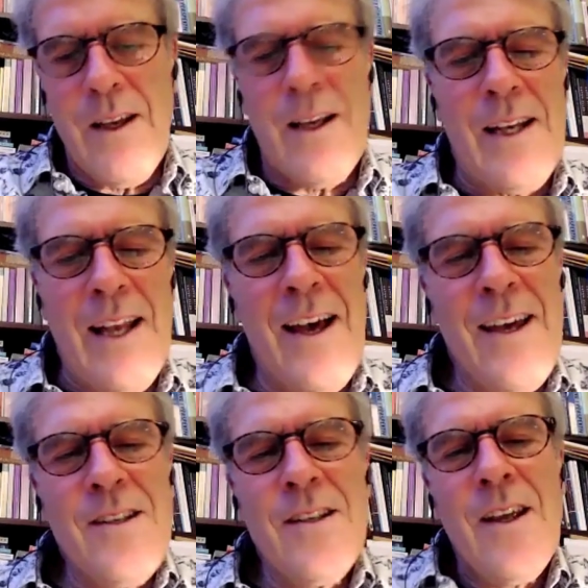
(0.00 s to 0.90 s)

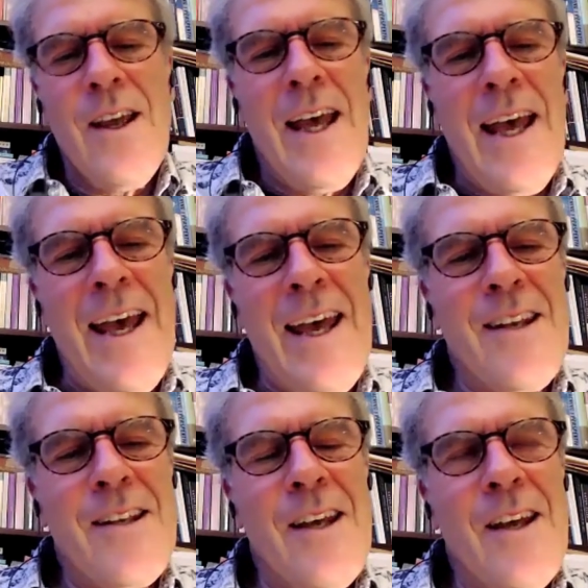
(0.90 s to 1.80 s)
client,
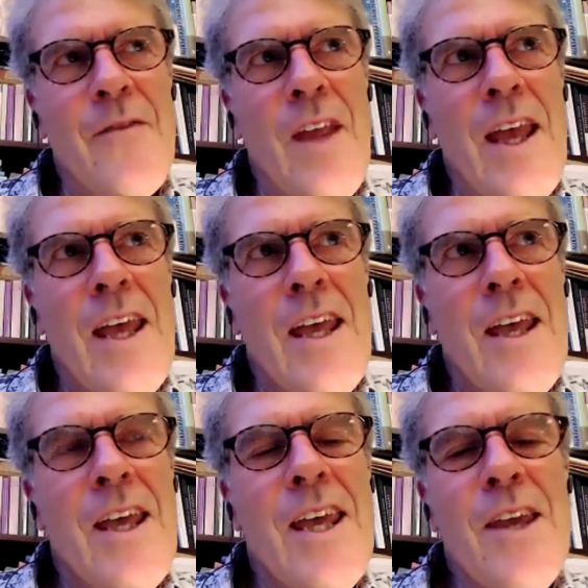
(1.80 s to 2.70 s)
and
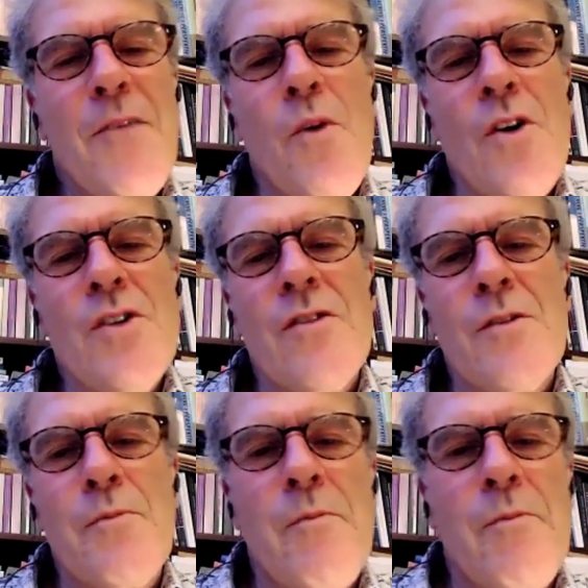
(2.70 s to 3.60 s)
he was
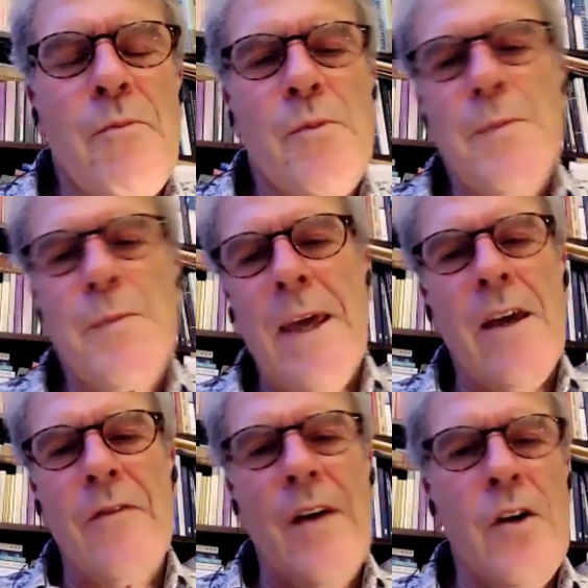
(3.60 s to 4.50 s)

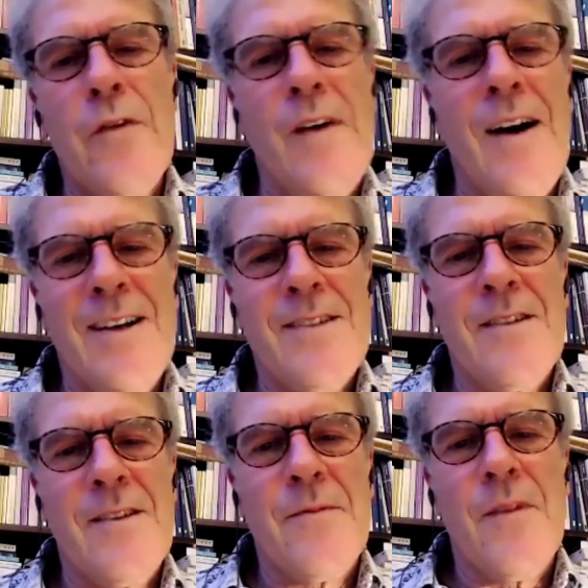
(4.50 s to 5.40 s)
speaking very
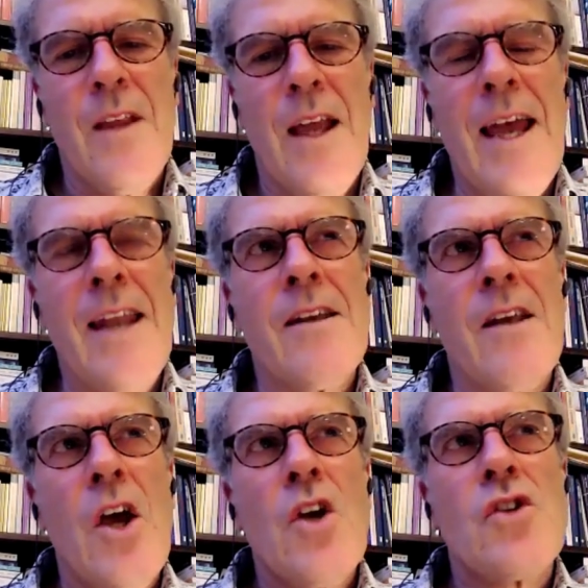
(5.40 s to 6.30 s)
fast, and
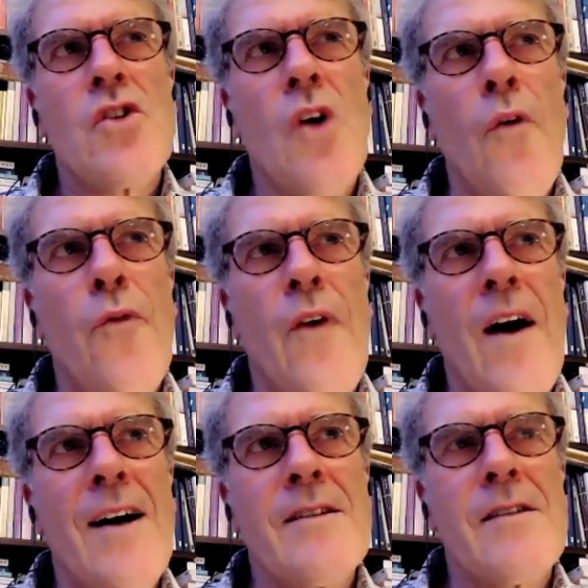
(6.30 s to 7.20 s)
so
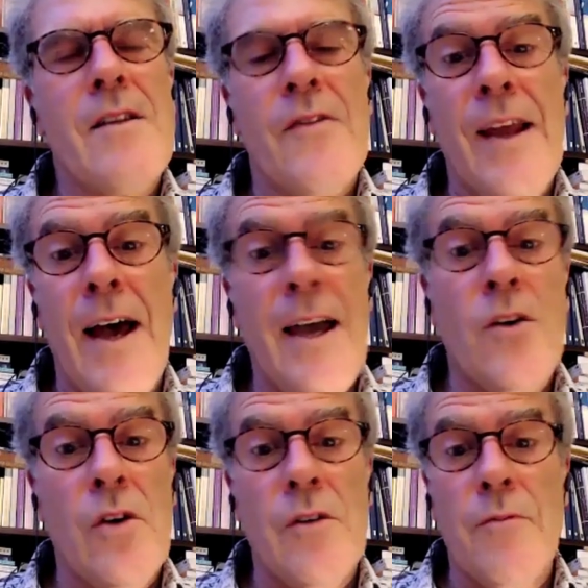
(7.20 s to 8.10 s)
fast that I
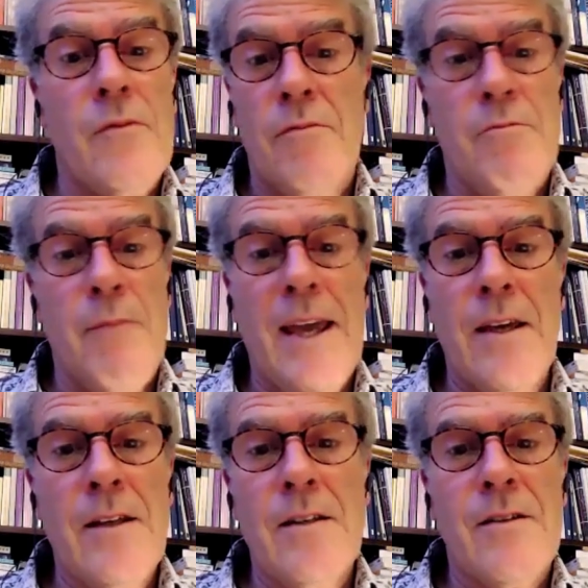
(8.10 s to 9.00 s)
couldn't make
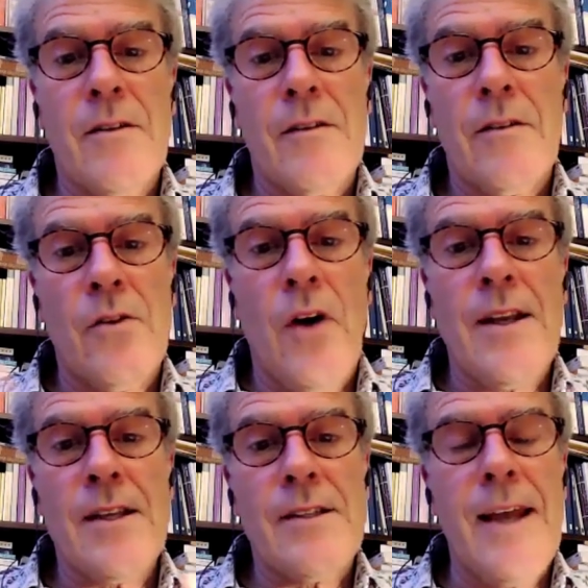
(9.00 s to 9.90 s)
it to
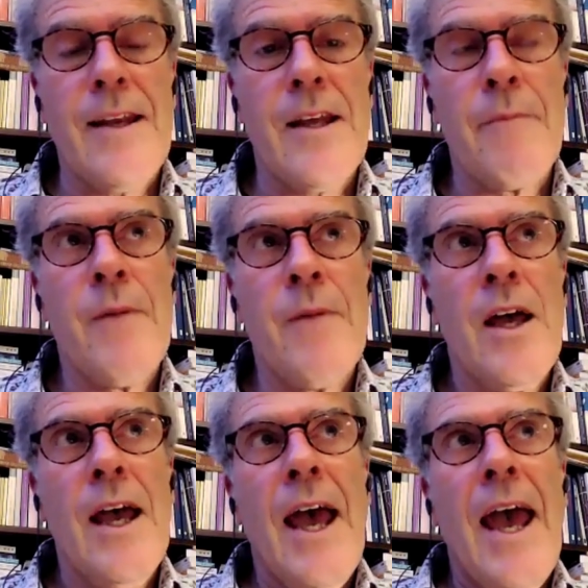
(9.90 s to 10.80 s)
understand him.
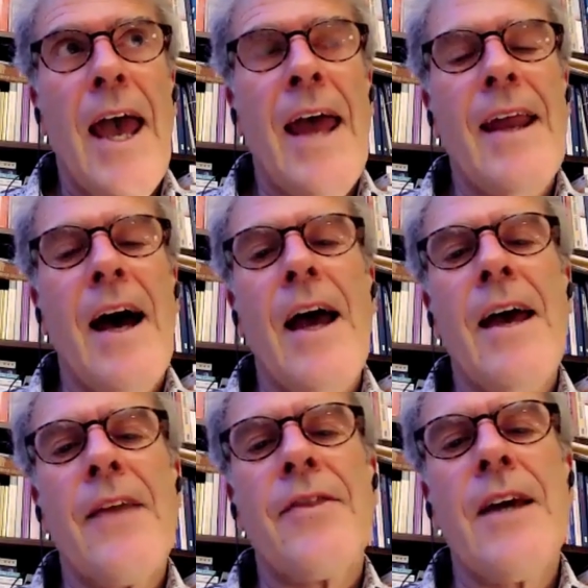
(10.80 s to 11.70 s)
And I
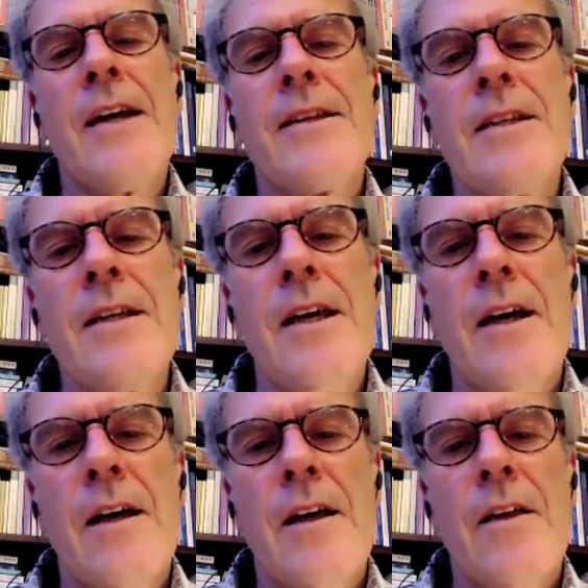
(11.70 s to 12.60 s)
had the
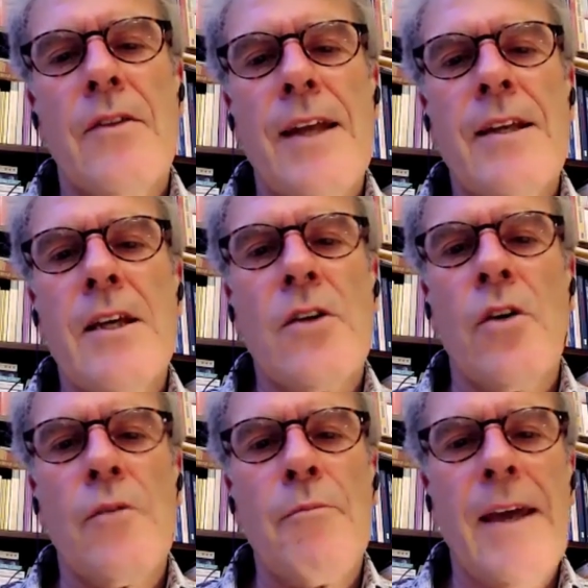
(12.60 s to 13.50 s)
idea that he
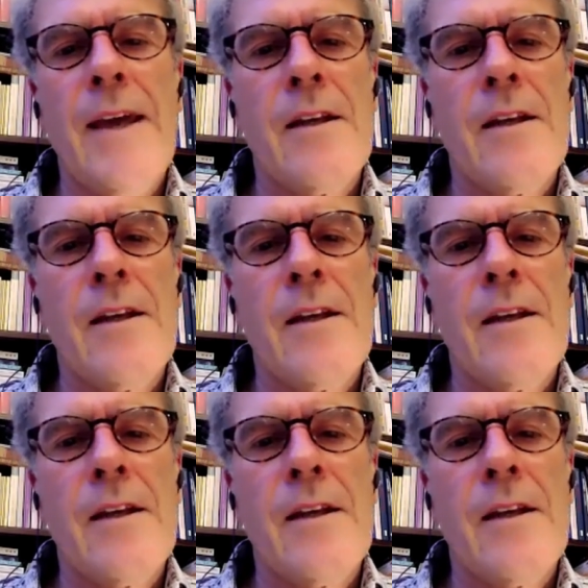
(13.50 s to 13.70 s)
couldn't make it